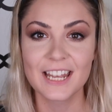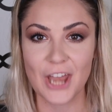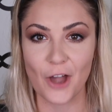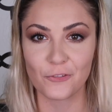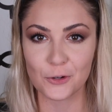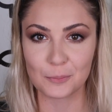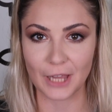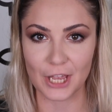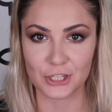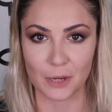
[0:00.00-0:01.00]
Now for
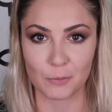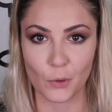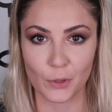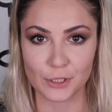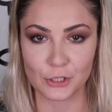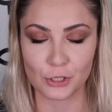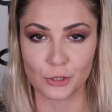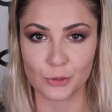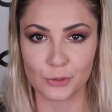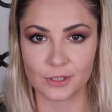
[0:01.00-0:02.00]
blush, I'm going to
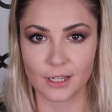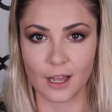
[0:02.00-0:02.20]
use the